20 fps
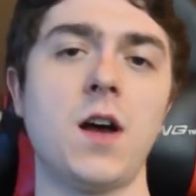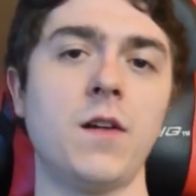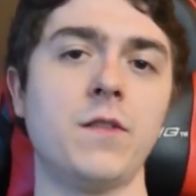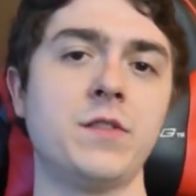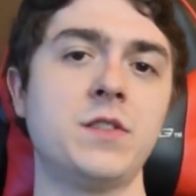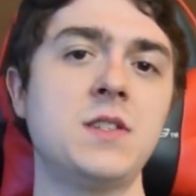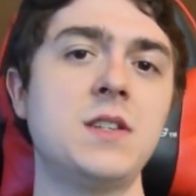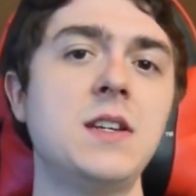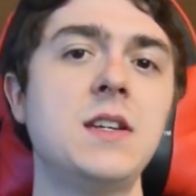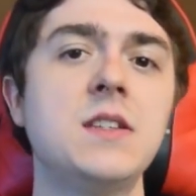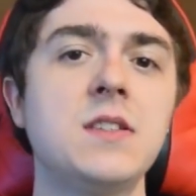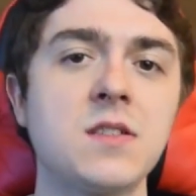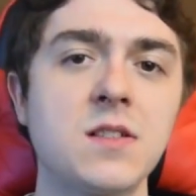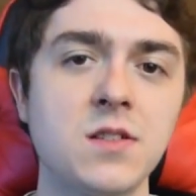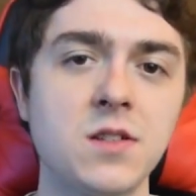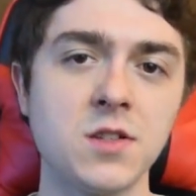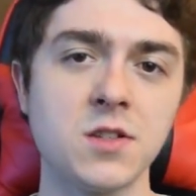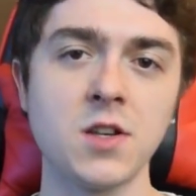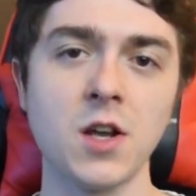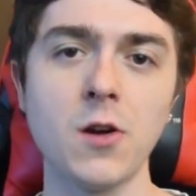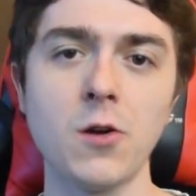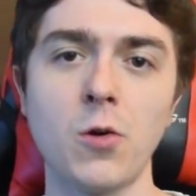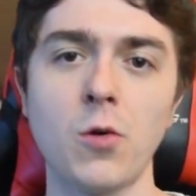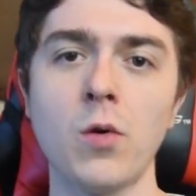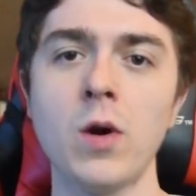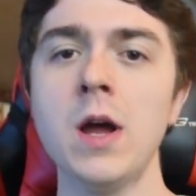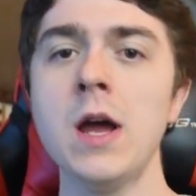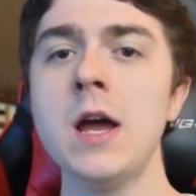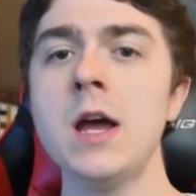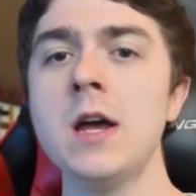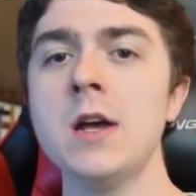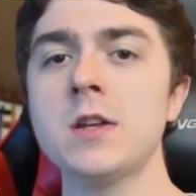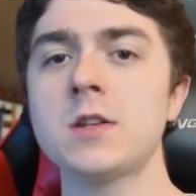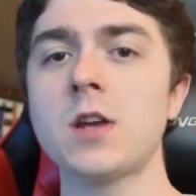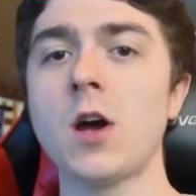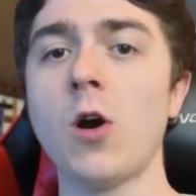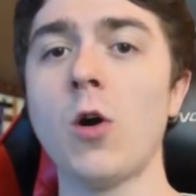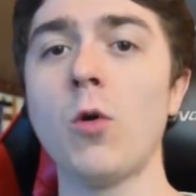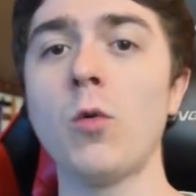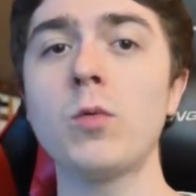of season two.
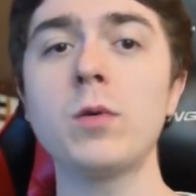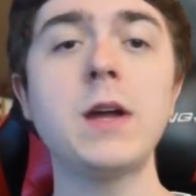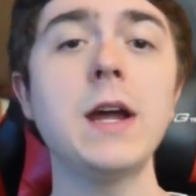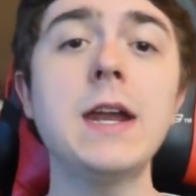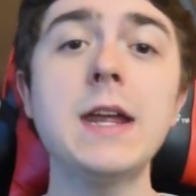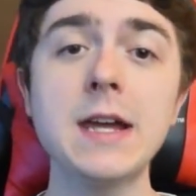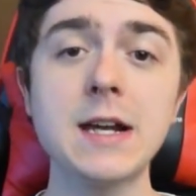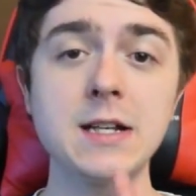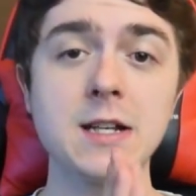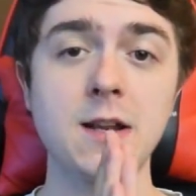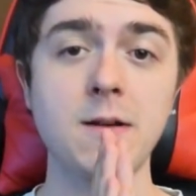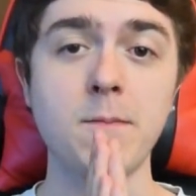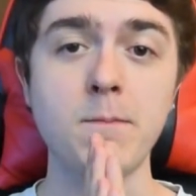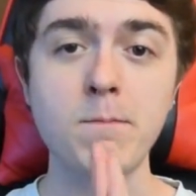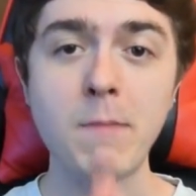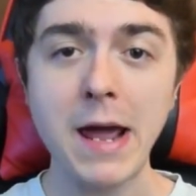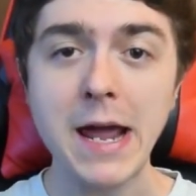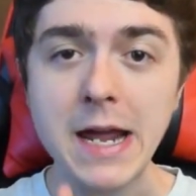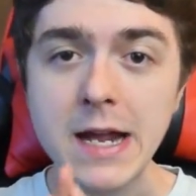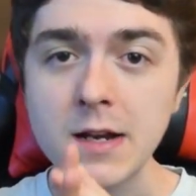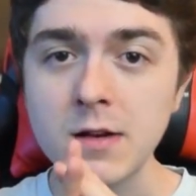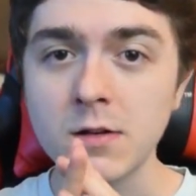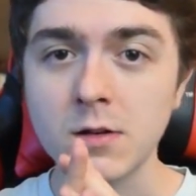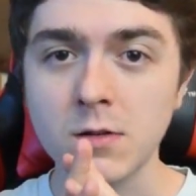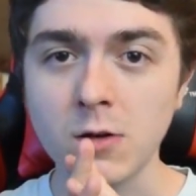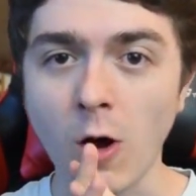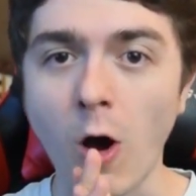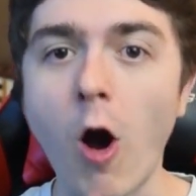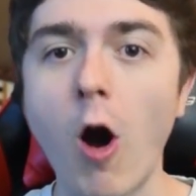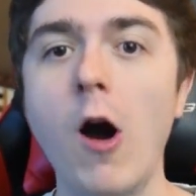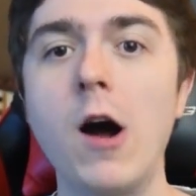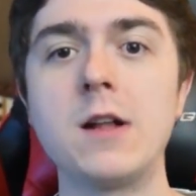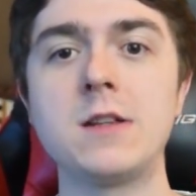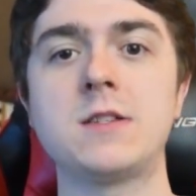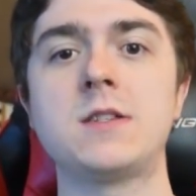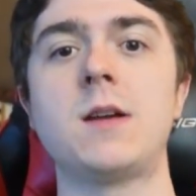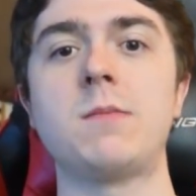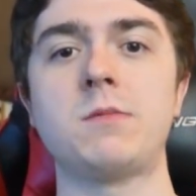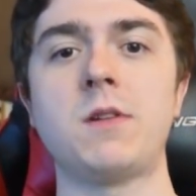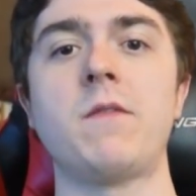So, getting into the main
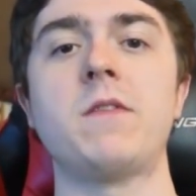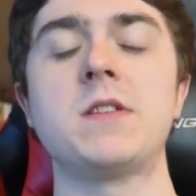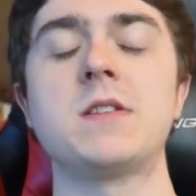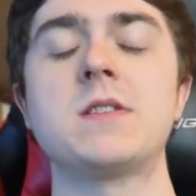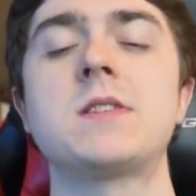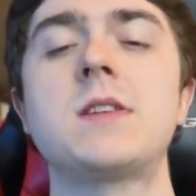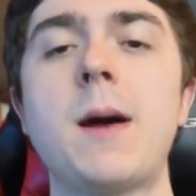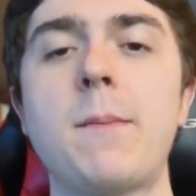concept of this